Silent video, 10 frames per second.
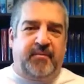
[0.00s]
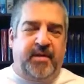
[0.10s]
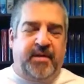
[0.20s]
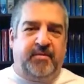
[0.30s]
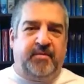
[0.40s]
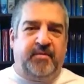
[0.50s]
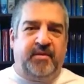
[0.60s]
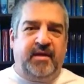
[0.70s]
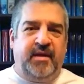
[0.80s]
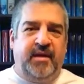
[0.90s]
people
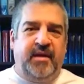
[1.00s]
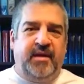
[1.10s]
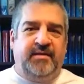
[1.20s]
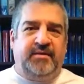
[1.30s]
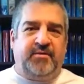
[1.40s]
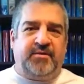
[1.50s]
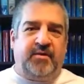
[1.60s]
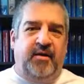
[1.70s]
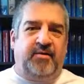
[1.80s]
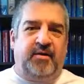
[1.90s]
that they're
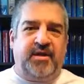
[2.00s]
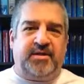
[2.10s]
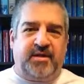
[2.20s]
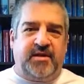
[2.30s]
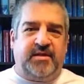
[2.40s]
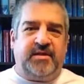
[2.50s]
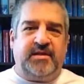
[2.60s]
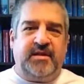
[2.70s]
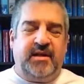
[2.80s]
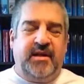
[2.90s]
strong Christians.